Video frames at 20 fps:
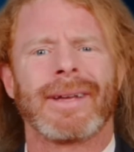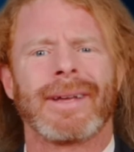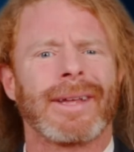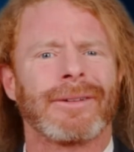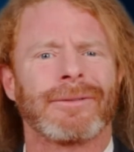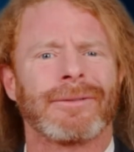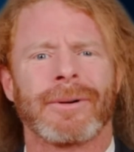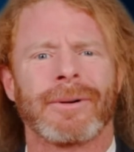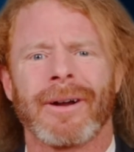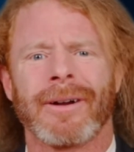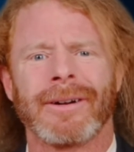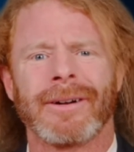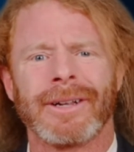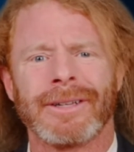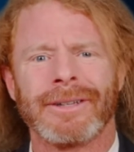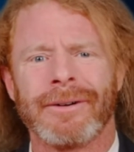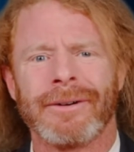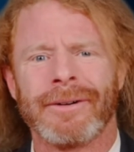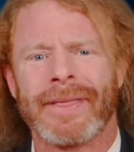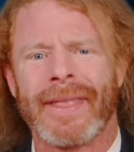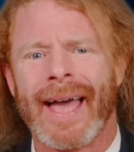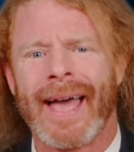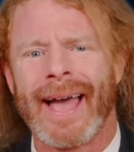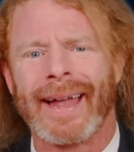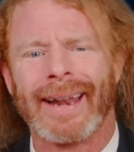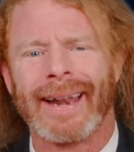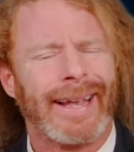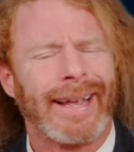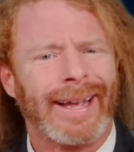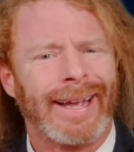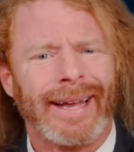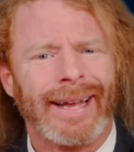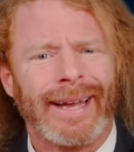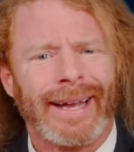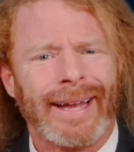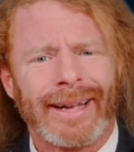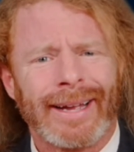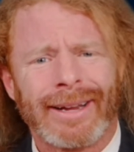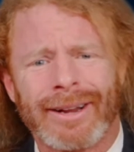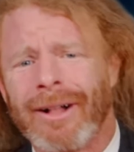I guess we're already doing that.
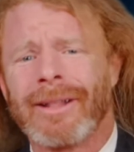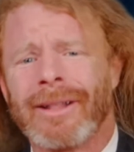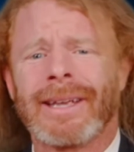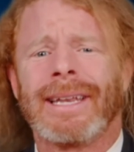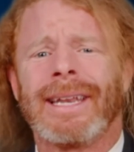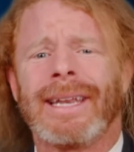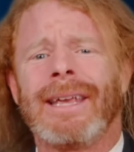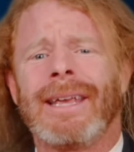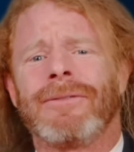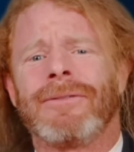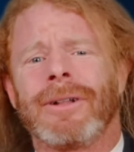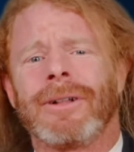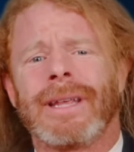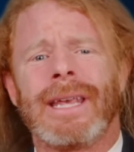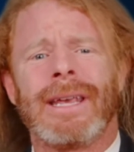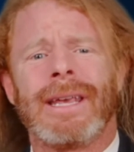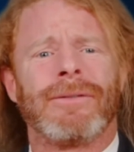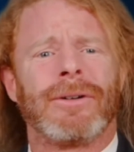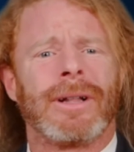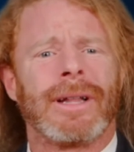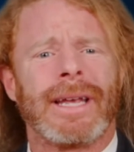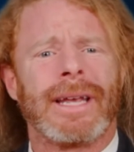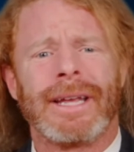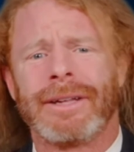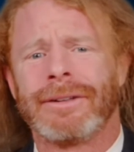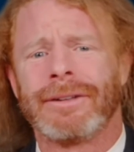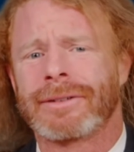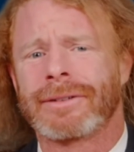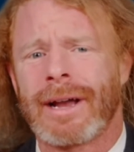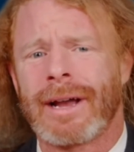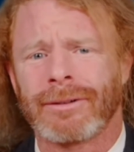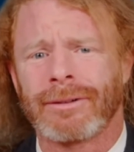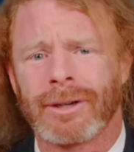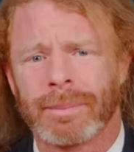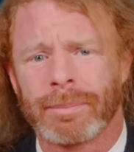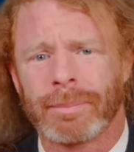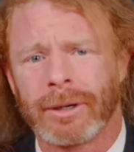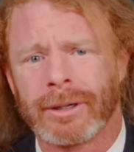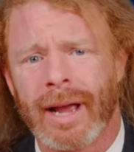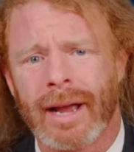Calling evil evil is
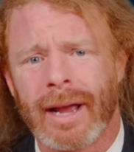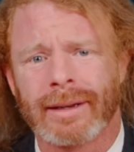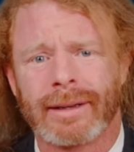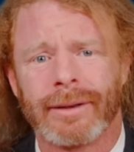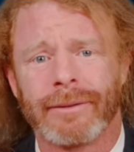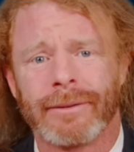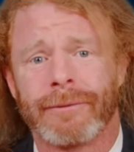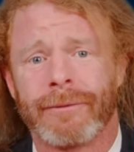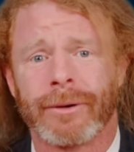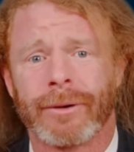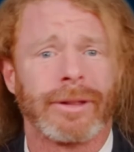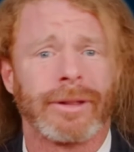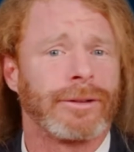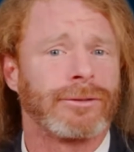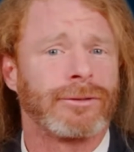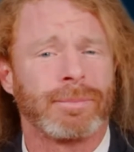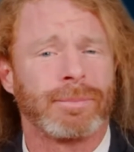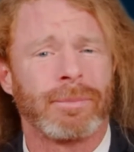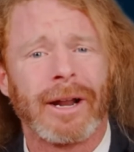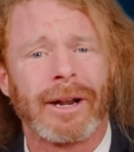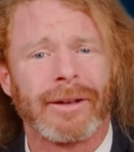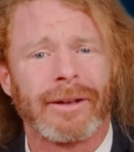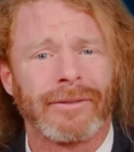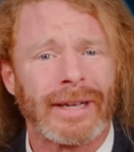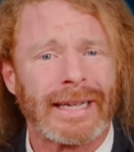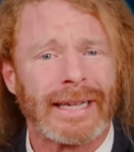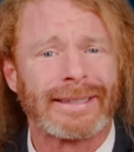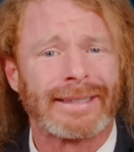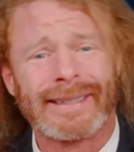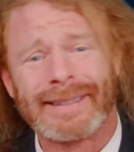counterproductive for the spread of it.